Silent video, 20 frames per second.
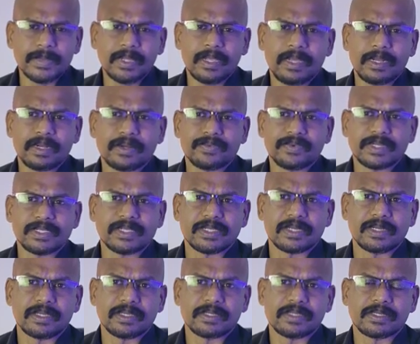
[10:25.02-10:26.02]

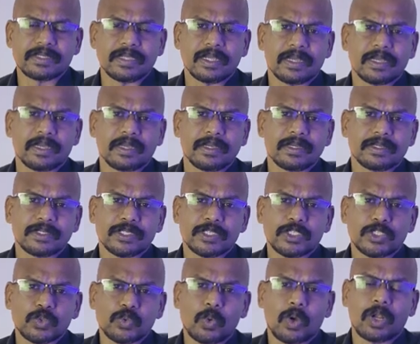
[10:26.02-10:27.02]
intervention is the
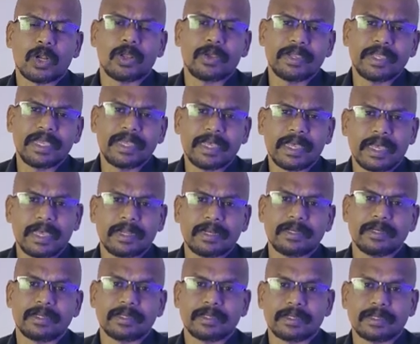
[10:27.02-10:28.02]
swallowing
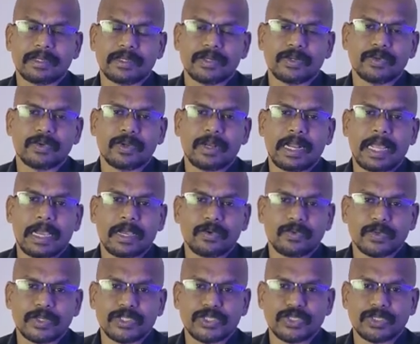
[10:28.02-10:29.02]
and
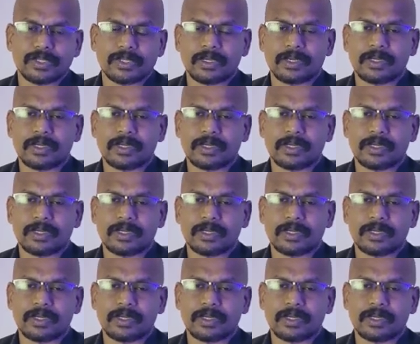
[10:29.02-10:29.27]
language